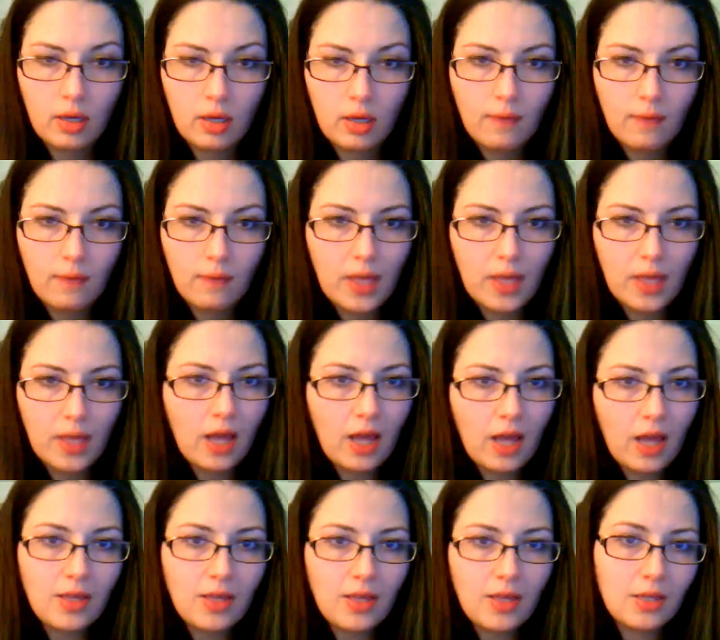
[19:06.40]
Like, I
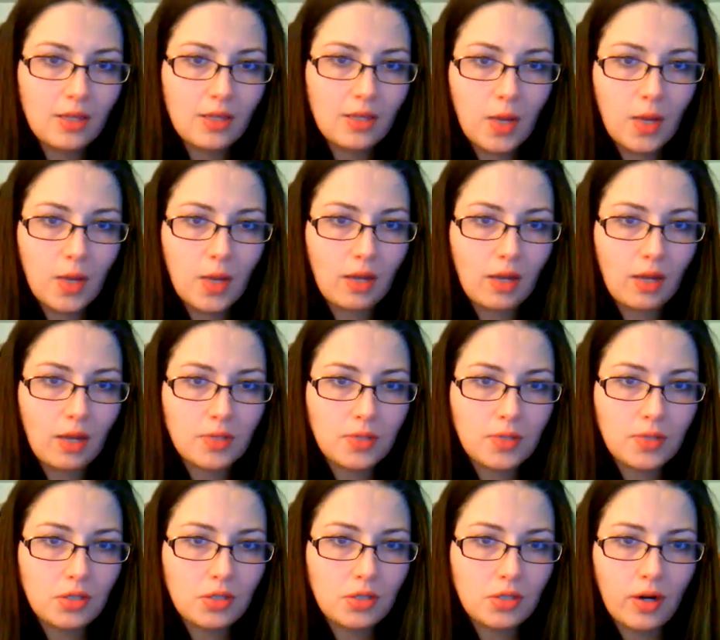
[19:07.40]
think that's what AOC
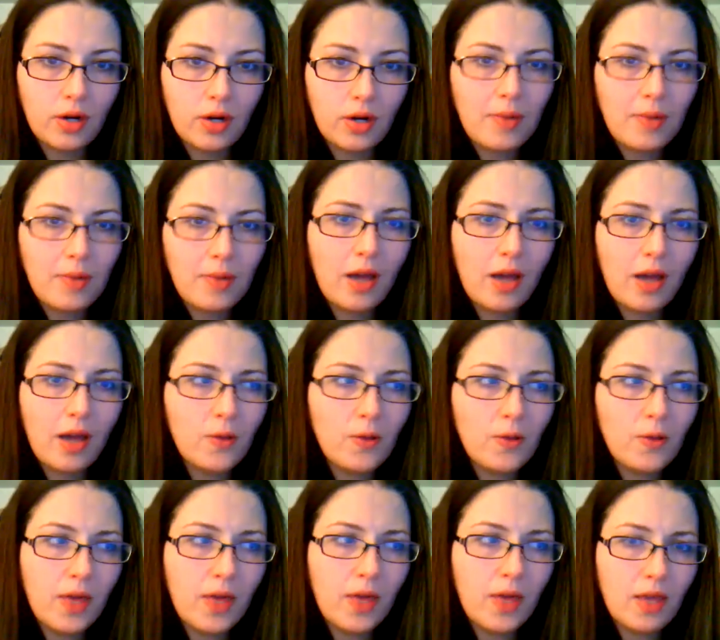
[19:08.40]
started. I mean, I don't
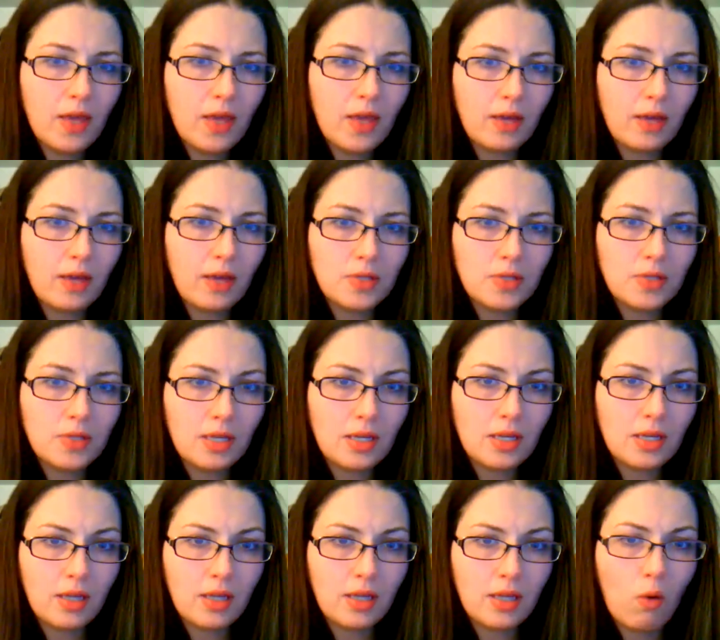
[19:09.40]
think that AOC is
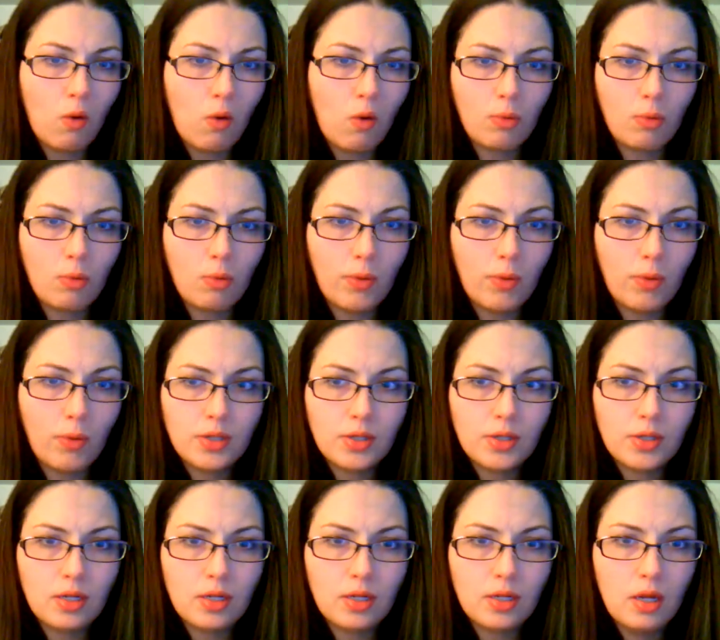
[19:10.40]
a horrible
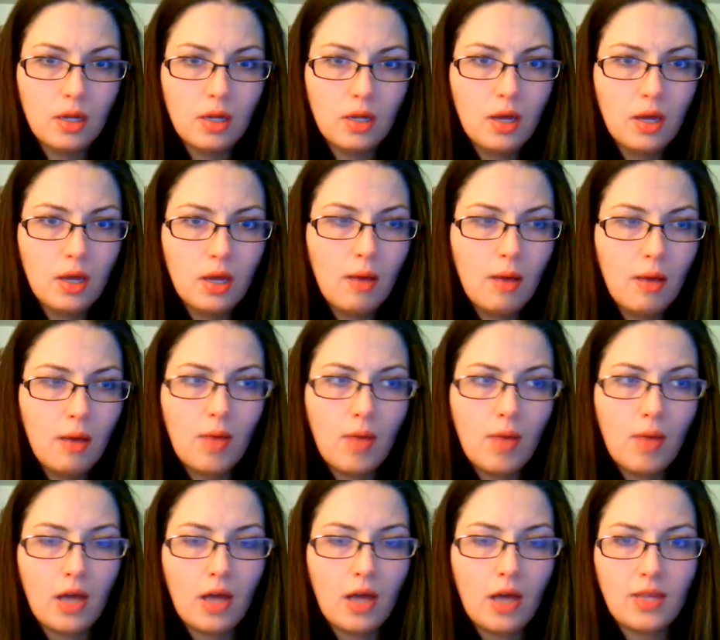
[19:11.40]
person, but
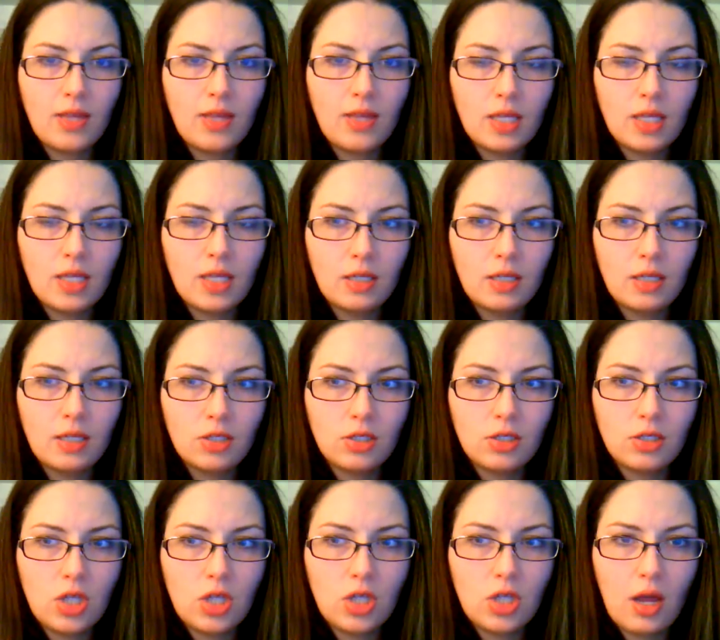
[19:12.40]
I think that
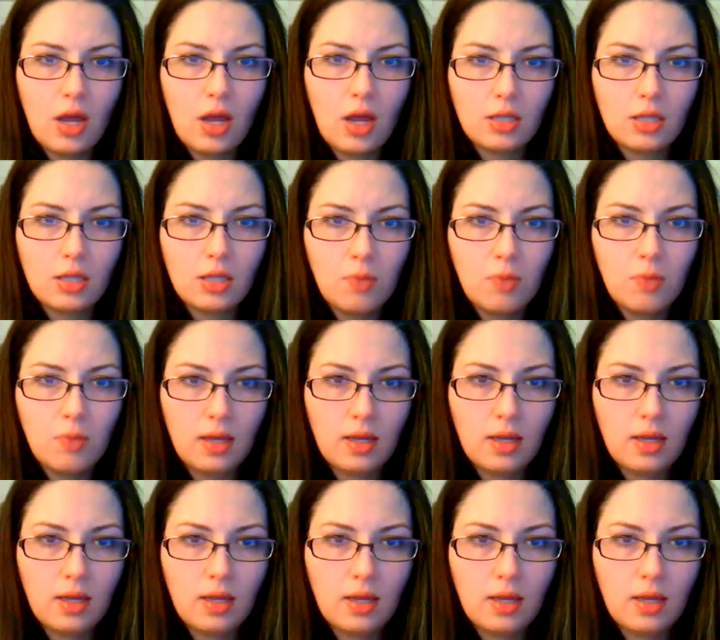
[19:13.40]
she has been